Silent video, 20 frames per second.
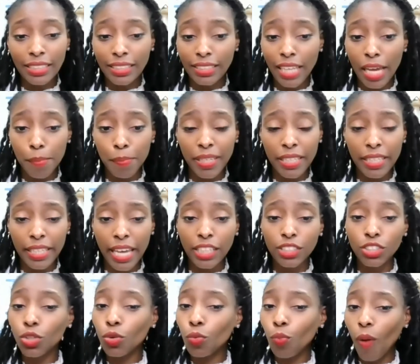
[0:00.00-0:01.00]
Type in
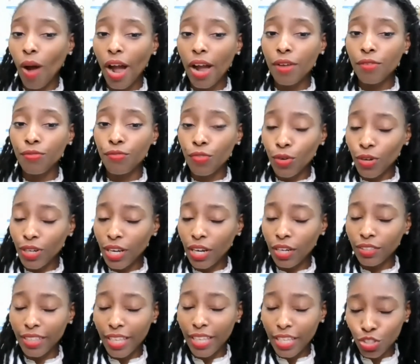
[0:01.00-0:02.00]
yes or Y for
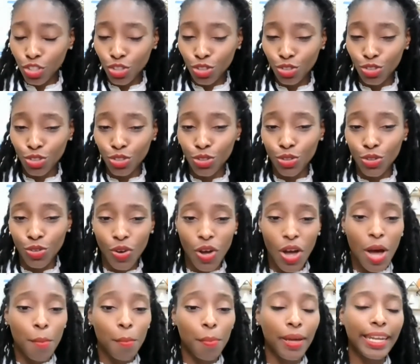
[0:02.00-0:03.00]
it that you do,
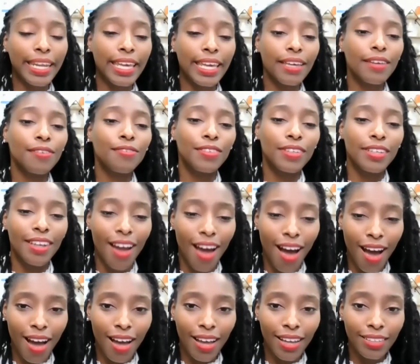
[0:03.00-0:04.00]
but if
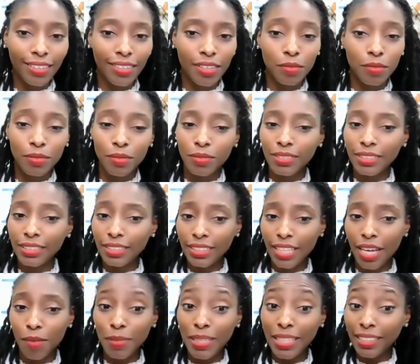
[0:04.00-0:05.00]
not,
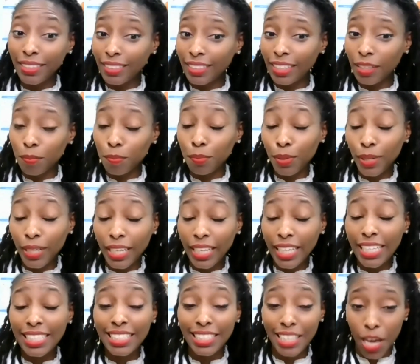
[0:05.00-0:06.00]
tell me, put
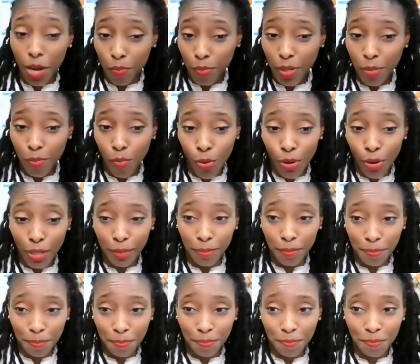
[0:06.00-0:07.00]
in tell me more.